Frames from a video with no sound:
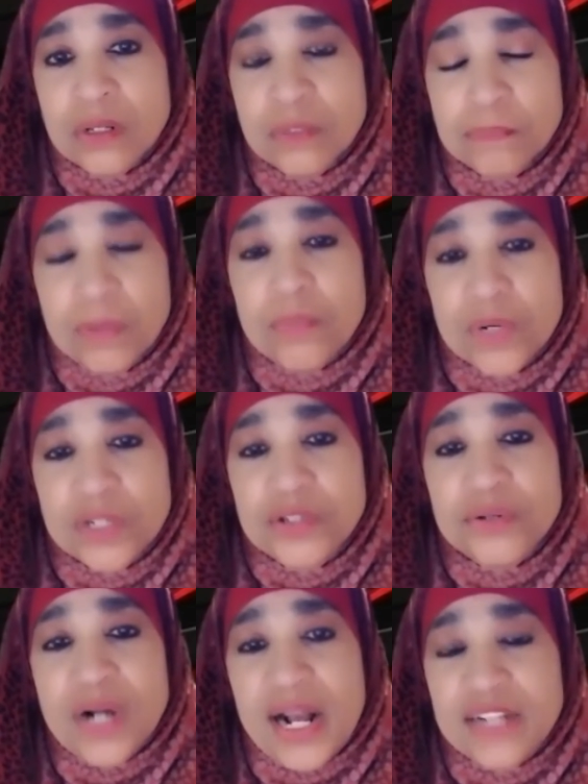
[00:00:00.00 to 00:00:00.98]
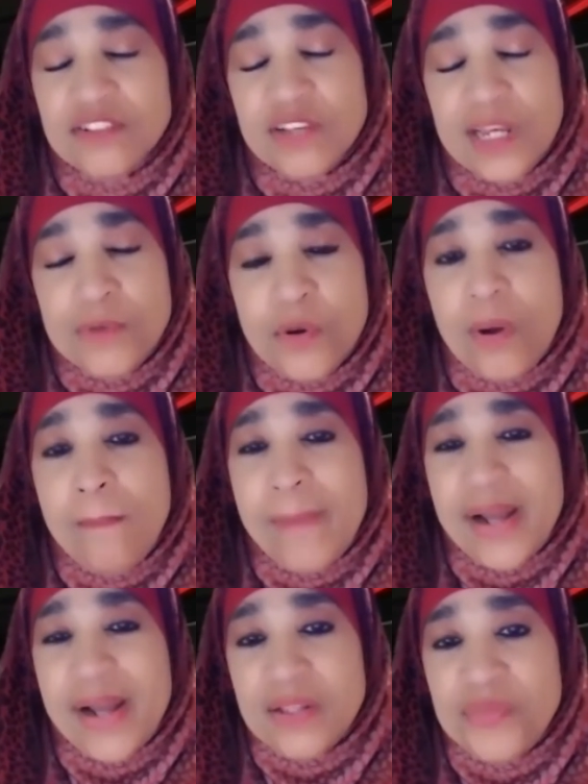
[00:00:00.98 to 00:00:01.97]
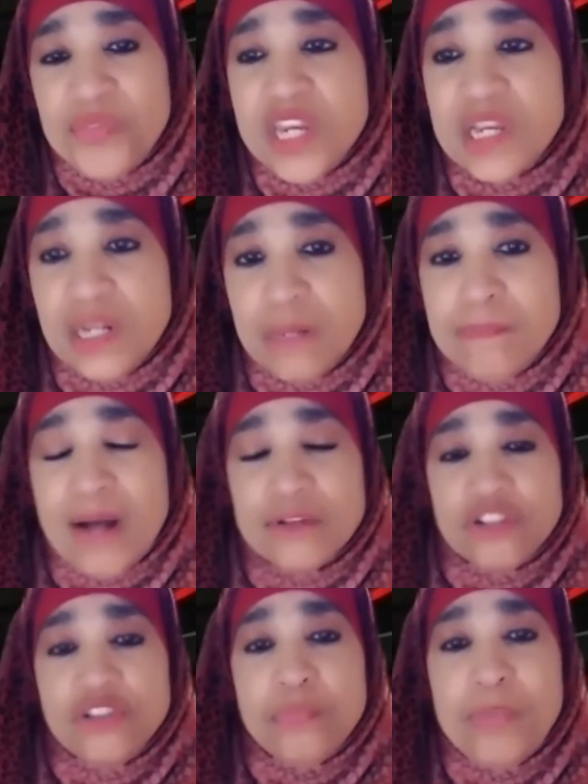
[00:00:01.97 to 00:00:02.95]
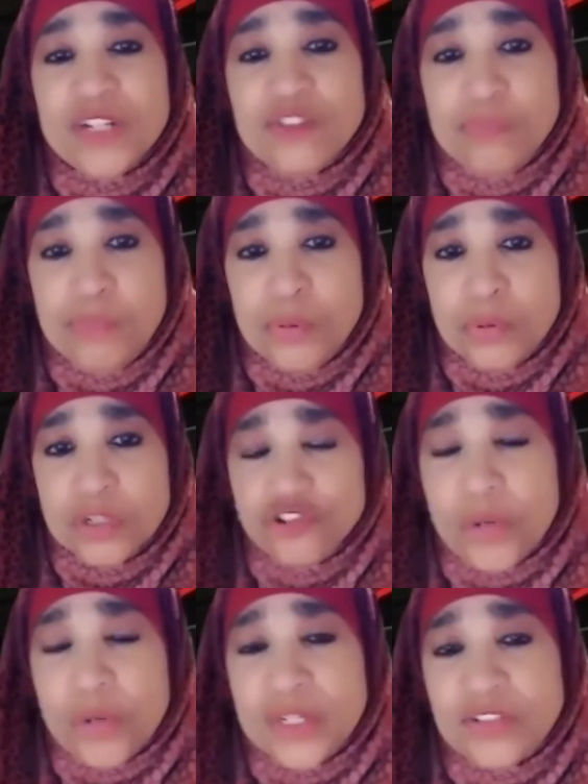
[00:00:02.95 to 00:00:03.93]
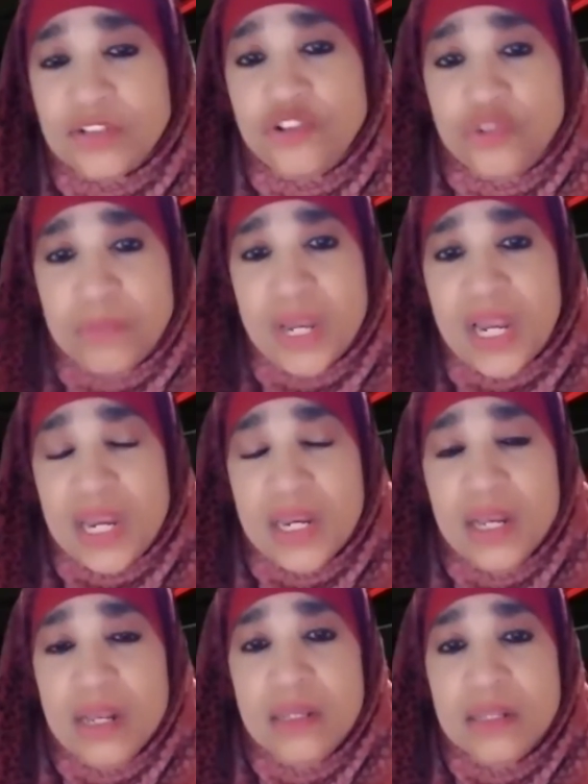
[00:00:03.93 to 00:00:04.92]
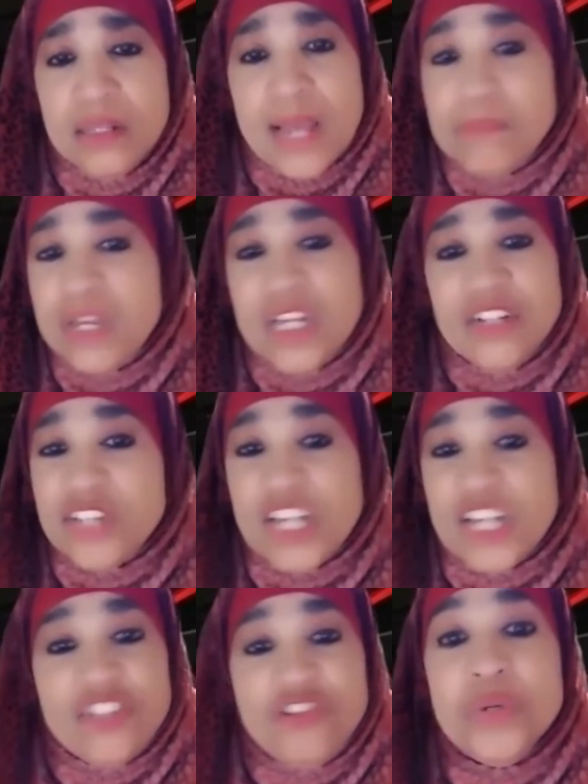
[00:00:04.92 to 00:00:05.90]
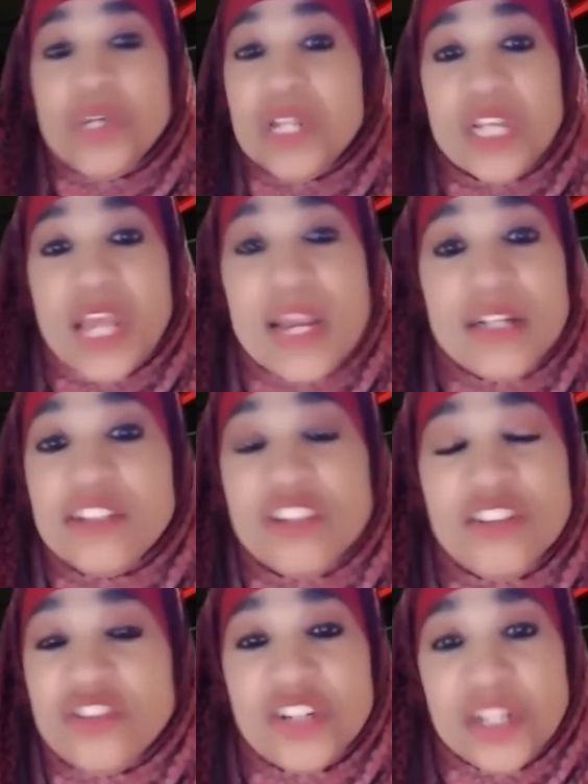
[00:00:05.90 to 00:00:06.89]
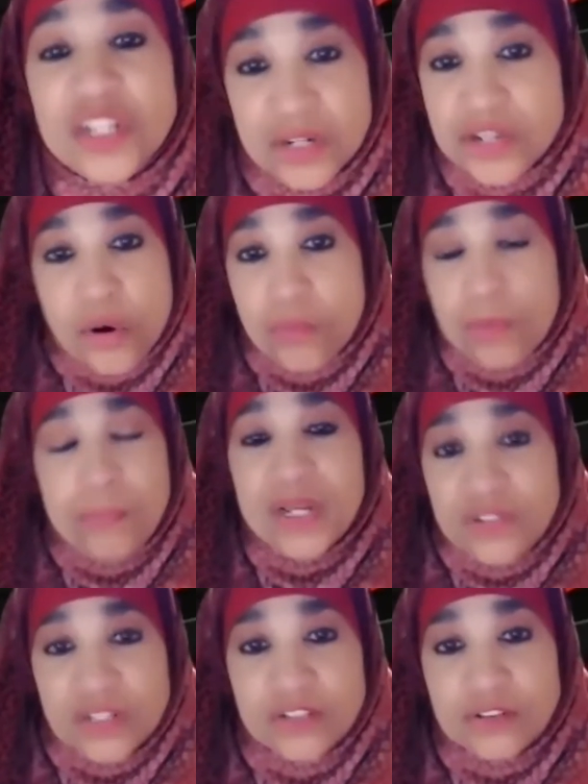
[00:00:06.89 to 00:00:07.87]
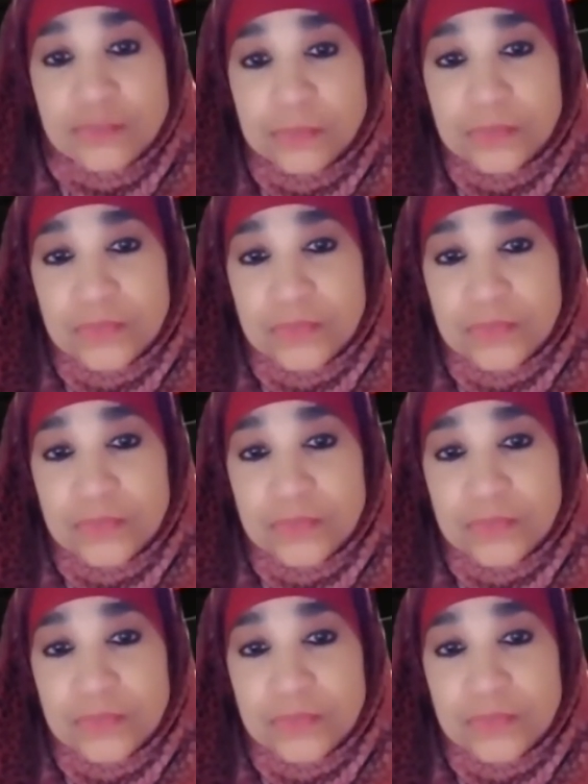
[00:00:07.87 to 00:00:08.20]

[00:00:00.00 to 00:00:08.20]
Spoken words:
But when you guys keep going back to thinking about the piss poor choices you made, that means that you really ain't sincere in your repentance.